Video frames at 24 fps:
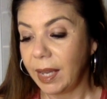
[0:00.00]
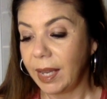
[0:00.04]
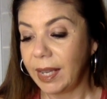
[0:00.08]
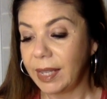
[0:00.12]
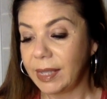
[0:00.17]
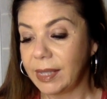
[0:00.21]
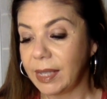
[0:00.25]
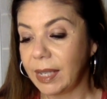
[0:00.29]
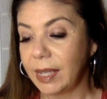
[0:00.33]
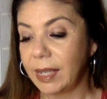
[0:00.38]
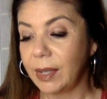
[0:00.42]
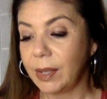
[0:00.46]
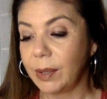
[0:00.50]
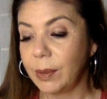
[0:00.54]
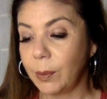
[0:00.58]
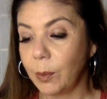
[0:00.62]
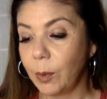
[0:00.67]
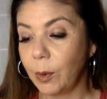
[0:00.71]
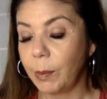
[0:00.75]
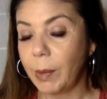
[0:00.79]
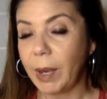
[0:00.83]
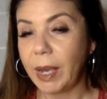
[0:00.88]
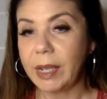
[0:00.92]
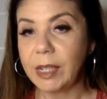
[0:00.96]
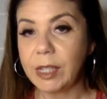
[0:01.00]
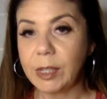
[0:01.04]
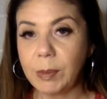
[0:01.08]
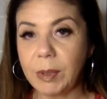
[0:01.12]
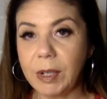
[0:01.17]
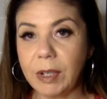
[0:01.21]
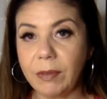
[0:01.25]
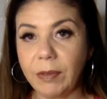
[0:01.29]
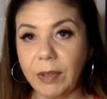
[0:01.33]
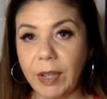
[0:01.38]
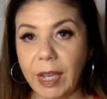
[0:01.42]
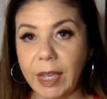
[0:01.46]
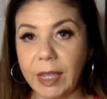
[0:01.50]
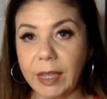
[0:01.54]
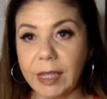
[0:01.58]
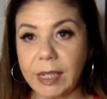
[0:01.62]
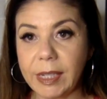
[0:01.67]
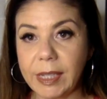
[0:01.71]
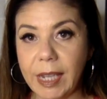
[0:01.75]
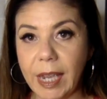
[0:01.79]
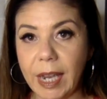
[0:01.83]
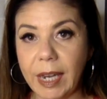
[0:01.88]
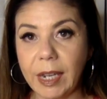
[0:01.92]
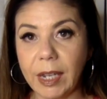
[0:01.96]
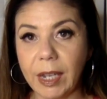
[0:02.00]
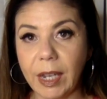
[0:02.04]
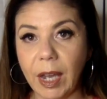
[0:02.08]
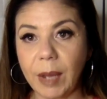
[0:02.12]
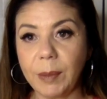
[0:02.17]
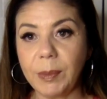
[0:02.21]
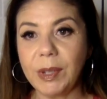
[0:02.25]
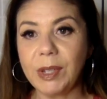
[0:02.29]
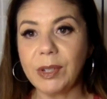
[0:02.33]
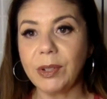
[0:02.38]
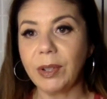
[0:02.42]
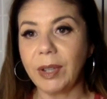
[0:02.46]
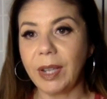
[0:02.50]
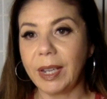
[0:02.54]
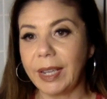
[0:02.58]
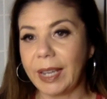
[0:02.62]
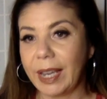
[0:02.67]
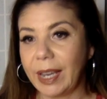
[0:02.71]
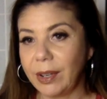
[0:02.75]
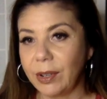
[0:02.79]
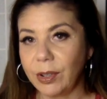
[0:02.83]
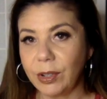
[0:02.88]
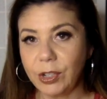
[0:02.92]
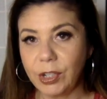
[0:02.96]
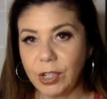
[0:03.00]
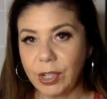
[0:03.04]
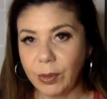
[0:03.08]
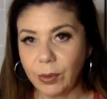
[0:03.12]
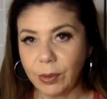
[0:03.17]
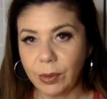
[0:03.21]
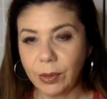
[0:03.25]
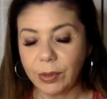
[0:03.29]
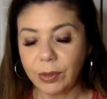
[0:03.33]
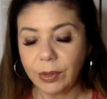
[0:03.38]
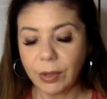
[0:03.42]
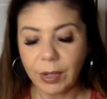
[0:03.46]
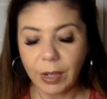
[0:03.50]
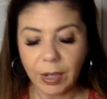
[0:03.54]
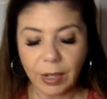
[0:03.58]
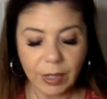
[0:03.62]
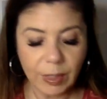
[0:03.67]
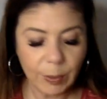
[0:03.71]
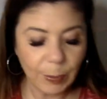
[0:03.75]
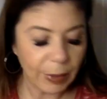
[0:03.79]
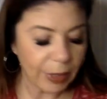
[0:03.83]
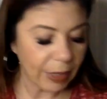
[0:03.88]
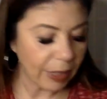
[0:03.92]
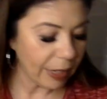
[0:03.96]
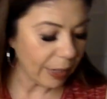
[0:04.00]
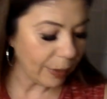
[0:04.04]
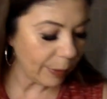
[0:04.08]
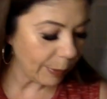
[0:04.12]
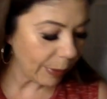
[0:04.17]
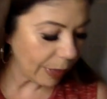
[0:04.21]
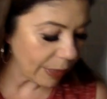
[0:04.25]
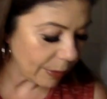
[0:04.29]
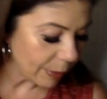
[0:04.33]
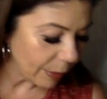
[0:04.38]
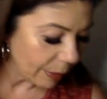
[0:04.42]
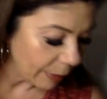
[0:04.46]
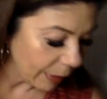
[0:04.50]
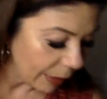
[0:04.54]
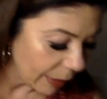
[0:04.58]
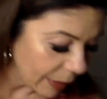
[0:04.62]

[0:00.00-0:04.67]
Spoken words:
it reminds me of like the Ten of Cups. These are like energy oracle cards, but it kind of reminds me of